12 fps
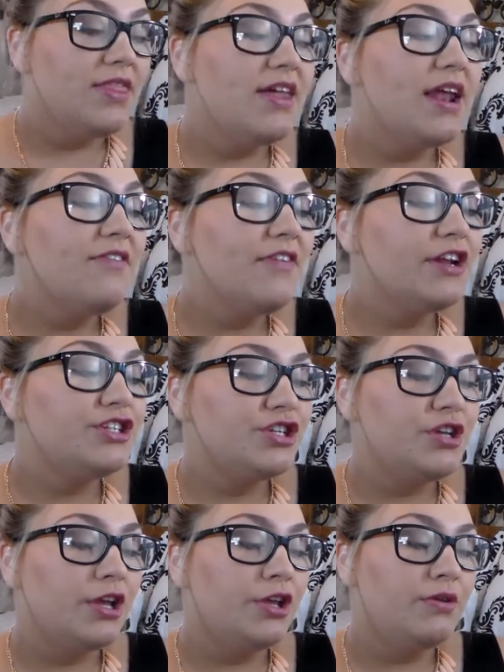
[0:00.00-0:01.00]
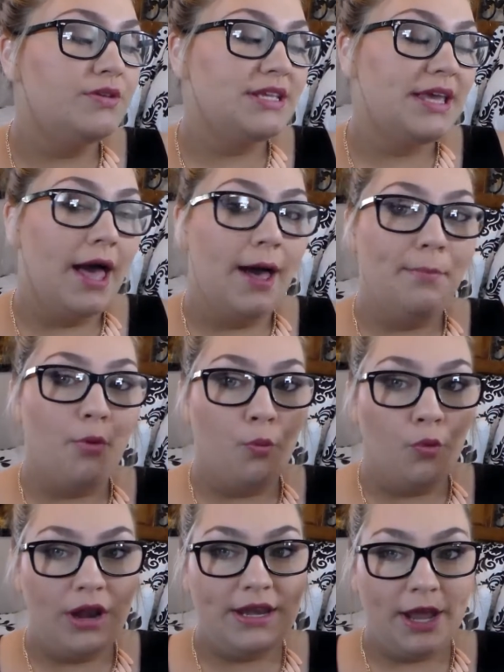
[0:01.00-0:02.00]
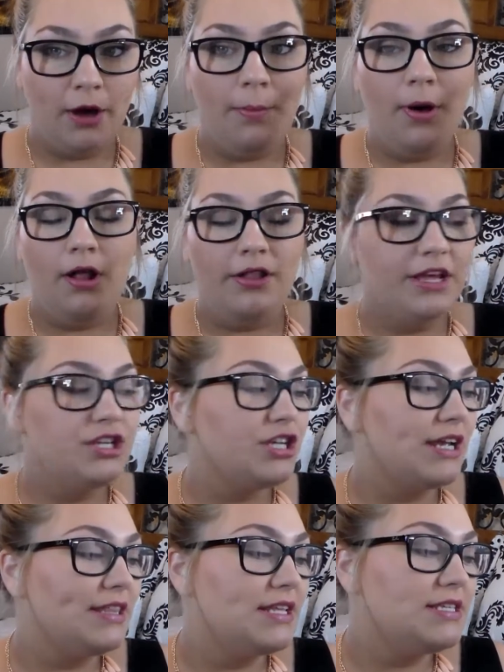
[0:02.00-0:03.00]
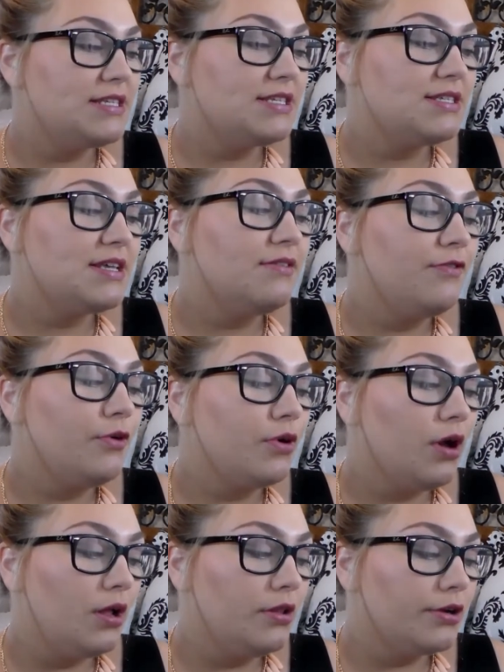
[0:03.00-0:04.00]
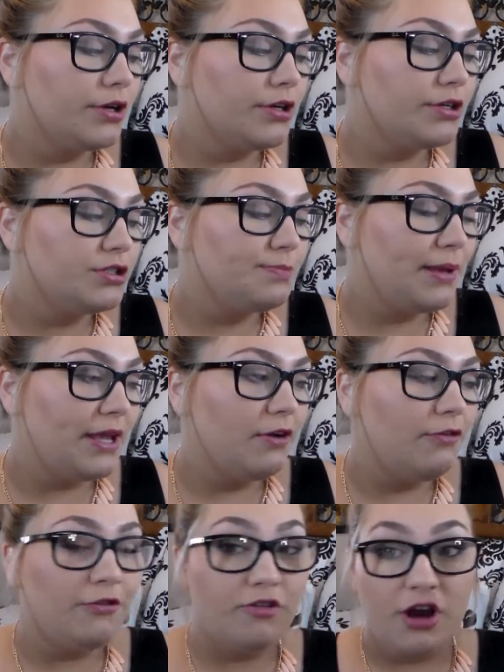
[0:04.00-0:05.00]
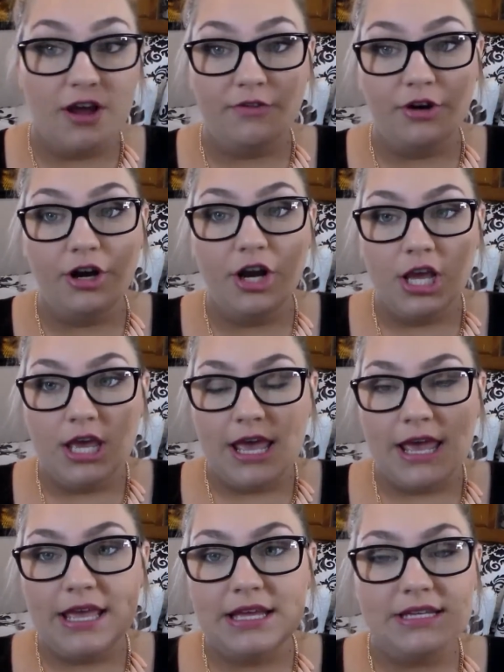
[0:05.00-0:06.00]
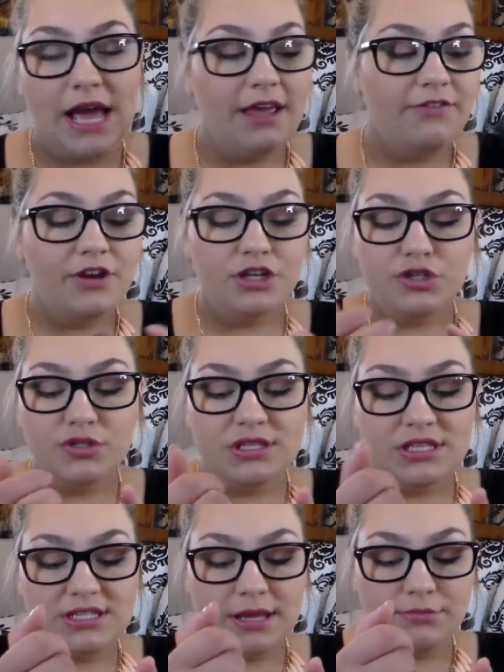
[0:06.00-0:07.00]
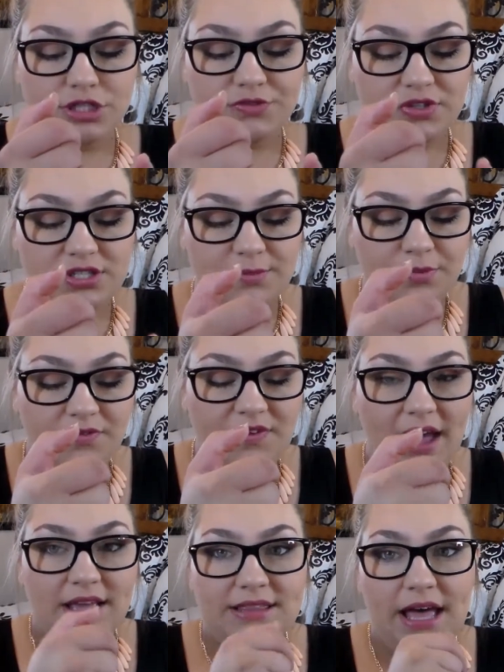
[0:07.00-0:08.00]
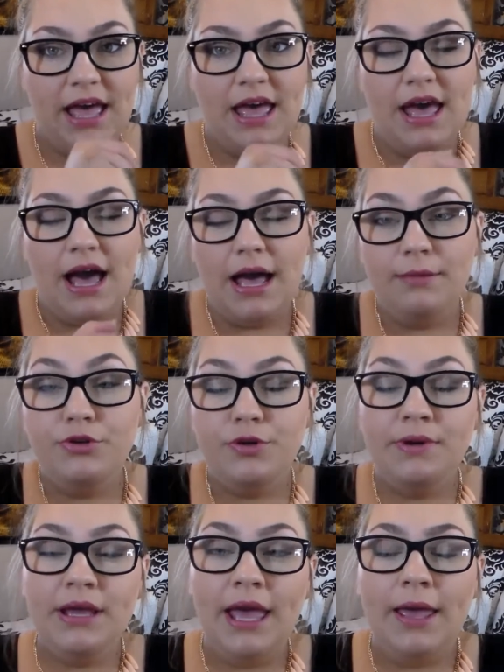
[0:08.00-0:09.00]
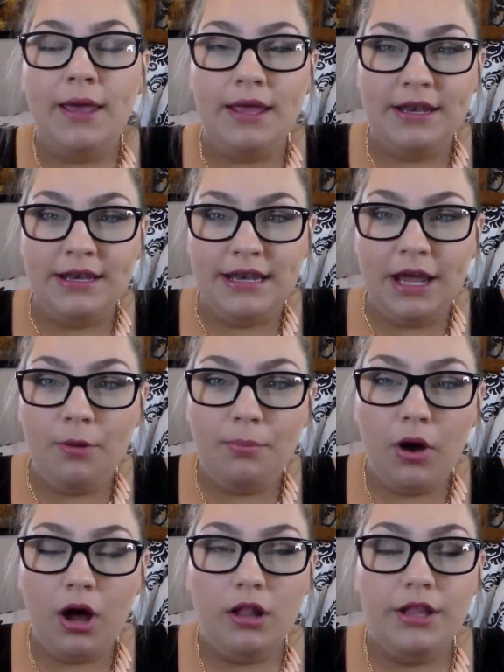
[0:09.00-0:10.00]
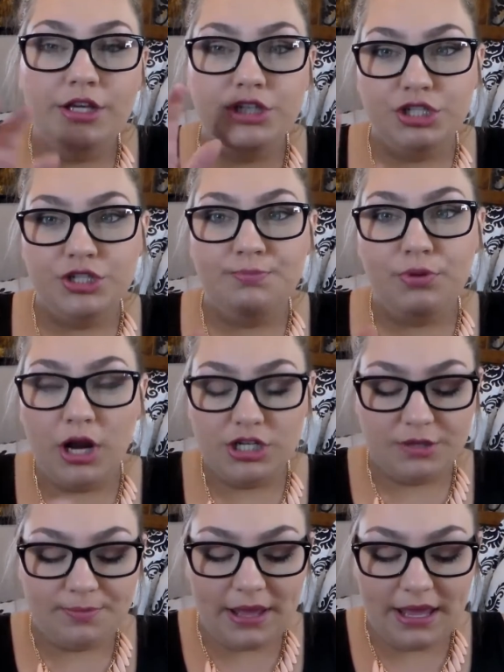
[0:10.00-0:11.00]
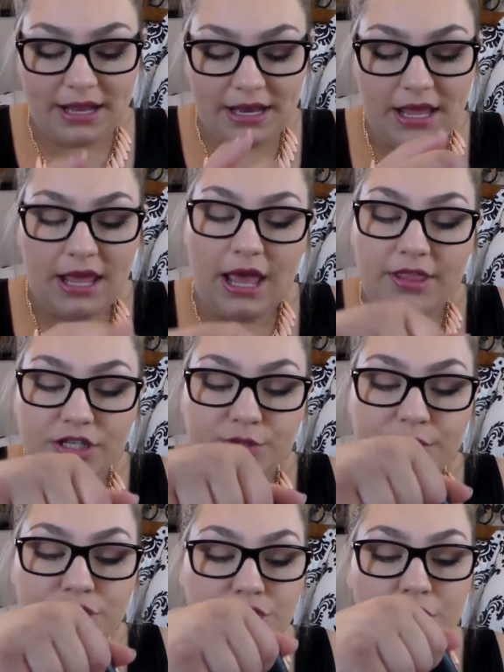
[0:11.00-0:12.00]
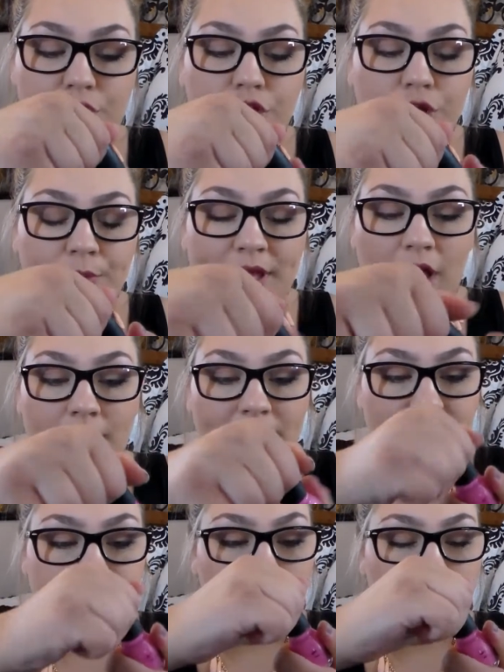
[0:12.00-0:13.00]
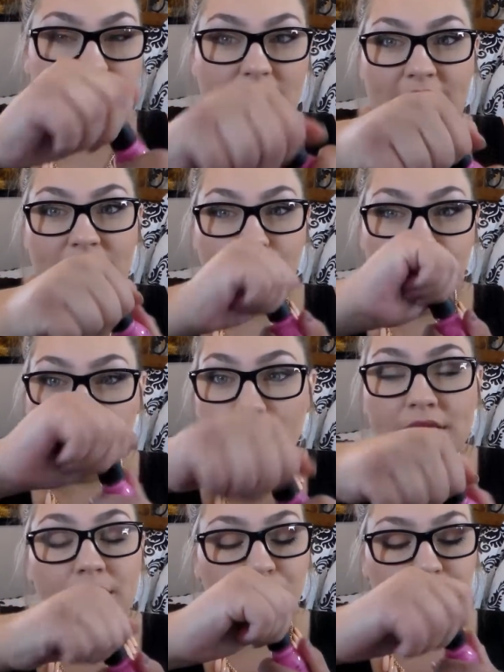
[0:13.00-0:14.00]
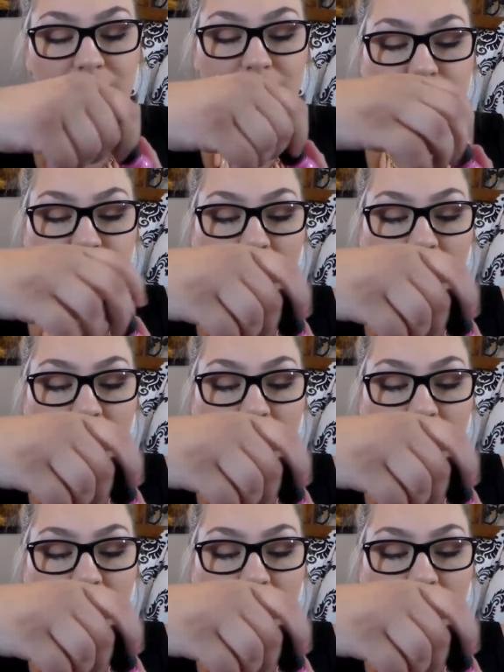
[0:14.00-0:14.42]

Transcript: Then I finished using up one nail polish, and this is the Sinful Colors Pink Forever, and I finished using this up just for the simple fact that I'm doing a nail polish project pan, and this was so gooey on my toes that it wouldn't really